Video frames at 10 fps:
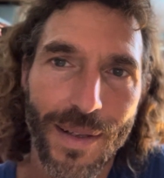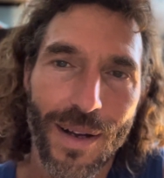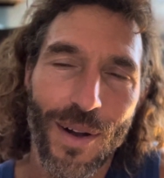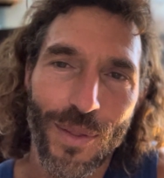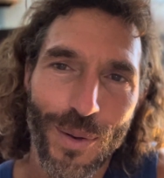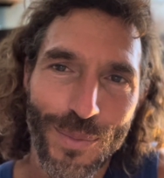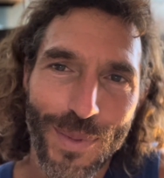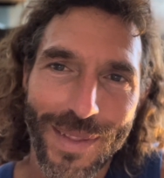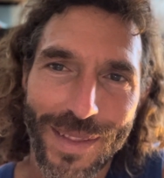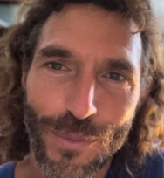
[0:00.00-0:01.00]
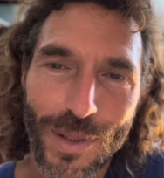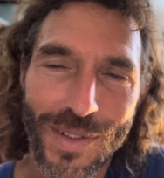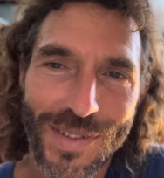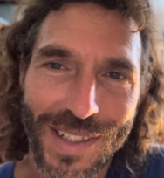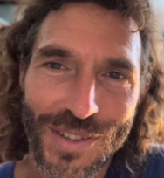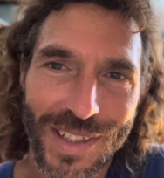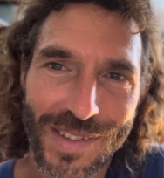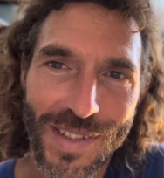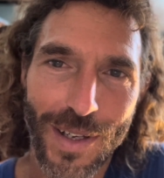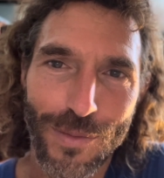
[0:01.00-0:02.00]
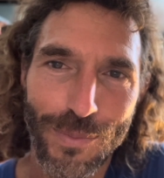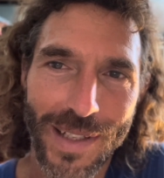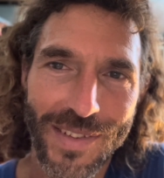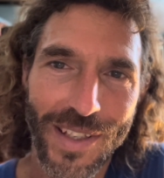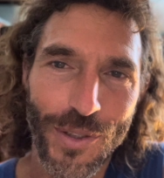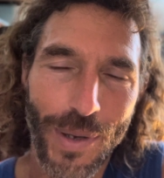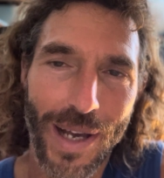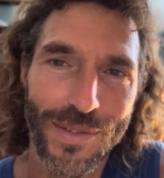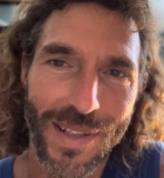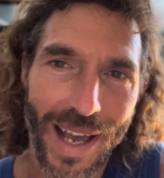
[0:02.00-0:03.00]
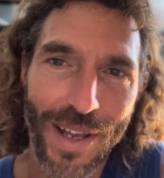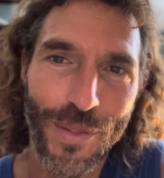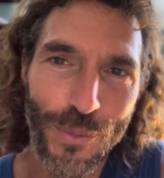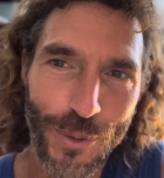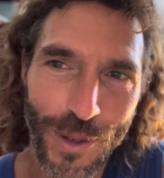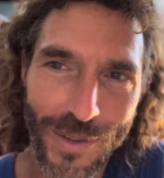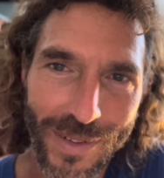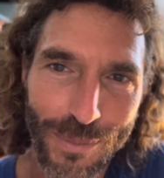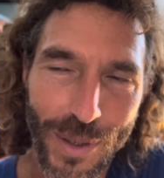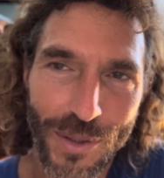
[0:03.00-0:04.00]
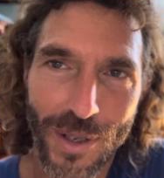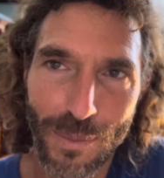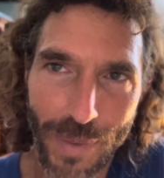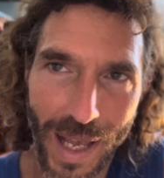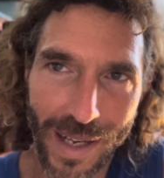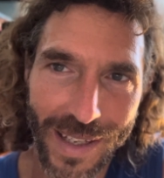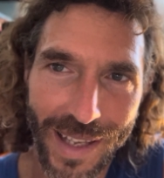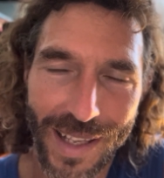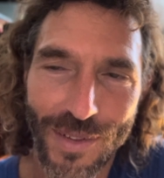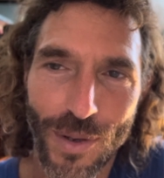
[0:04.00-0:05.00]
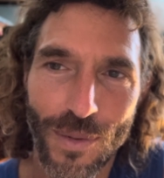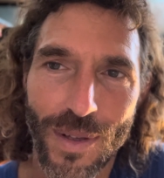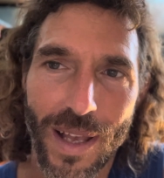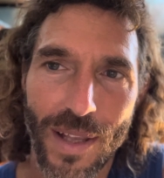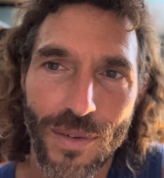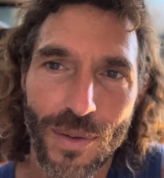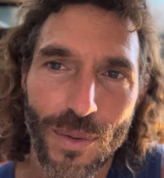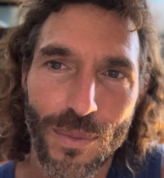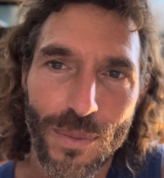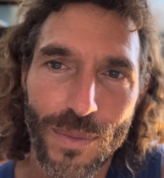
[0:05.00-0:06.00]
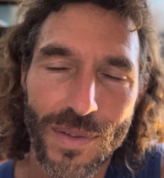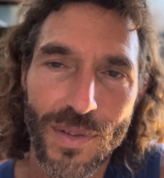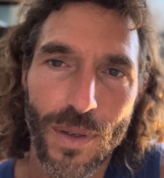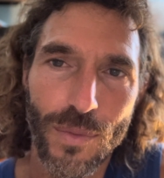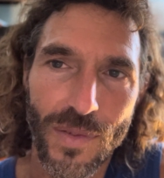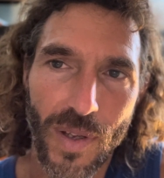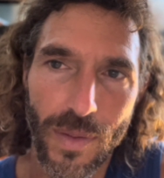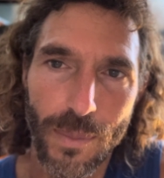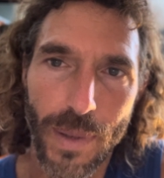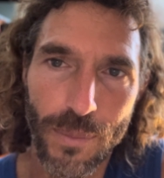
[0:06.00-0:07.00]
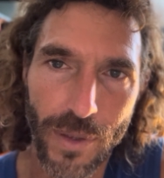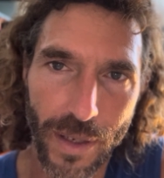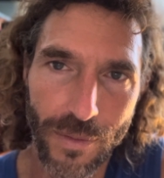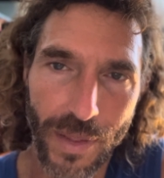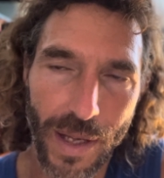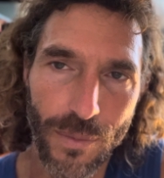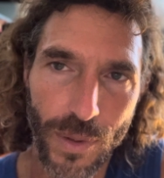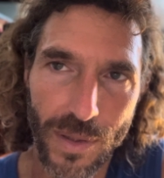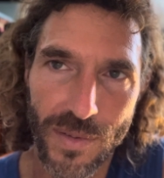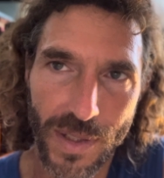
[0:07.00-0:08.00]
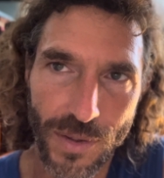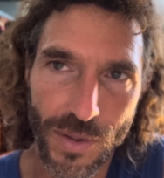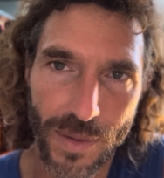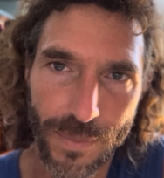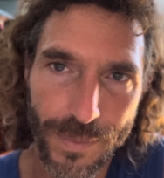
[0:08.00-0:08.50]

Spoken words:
Although the realization itself might take you out of the world, but you'll come back and you'll still retain the memory of that realization.